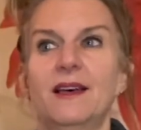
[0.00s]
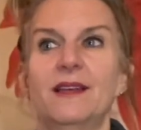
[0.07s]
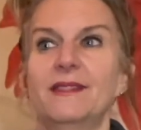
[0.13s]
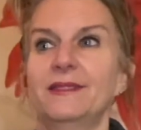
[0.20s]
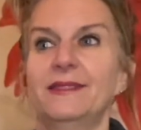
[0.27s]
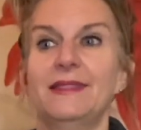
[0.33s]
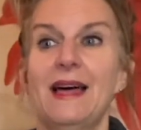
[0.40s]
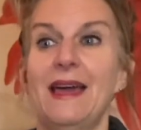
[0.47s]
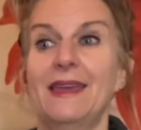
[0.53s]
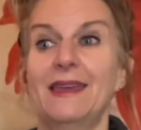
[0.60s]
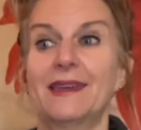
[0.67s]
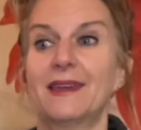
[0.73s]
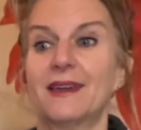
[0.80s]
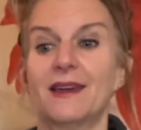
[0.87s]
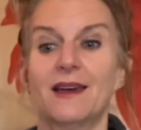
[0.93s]

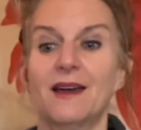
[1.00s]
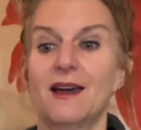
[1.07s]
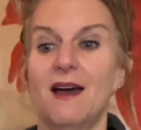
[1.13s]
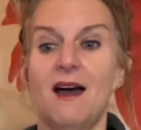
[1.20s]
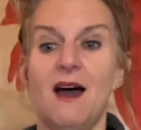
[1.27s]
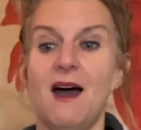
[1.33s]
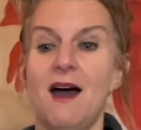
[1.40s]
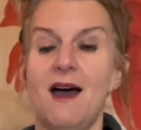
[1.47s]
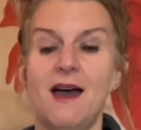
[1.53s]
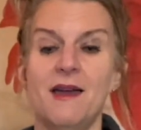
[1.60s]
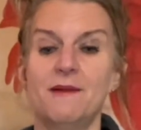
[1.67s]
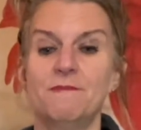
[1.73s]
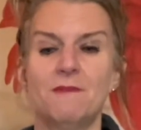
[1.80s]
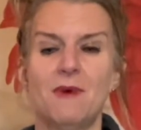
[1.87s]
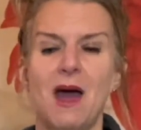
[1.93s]
like
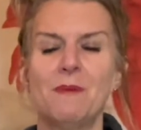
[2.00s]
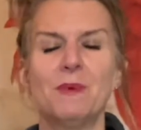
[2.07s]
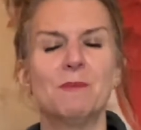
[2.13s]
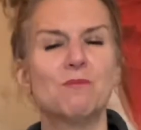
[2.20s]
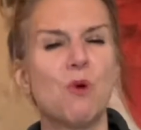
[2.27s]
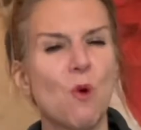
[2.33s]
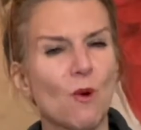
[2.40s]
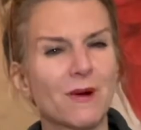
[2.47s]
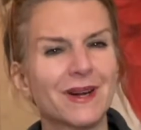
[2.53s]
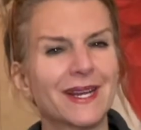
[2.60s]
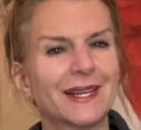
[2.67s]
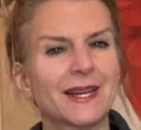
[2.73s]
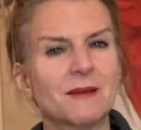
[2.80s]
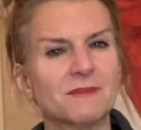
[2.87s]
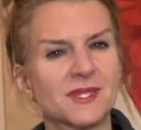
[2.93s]
I'm important
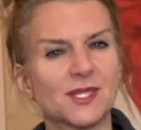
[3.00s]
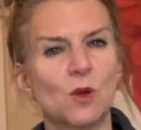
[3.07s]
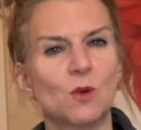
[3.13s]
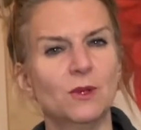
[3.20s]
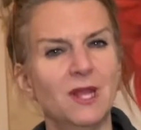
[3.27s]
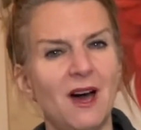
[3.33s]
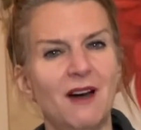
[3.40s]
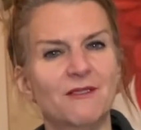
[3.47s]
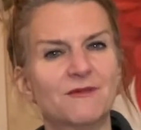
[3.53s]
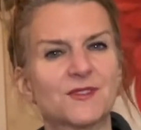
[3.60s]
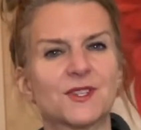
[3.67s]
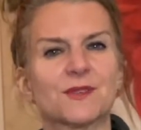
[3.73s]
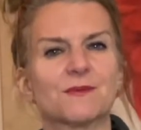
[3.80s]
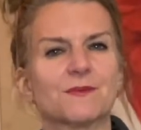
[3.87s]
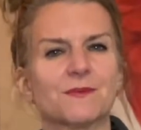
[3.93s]
and I'm so
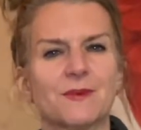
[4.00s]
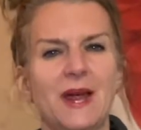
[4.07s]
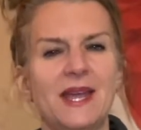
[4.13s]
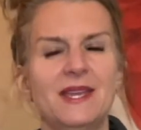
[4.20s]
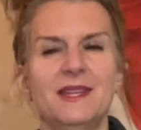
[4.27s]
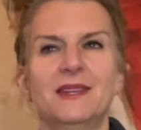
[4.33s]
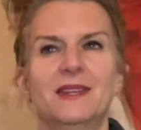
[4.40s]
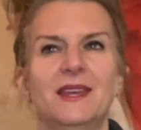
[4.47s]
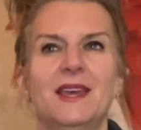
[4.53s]
loved, right?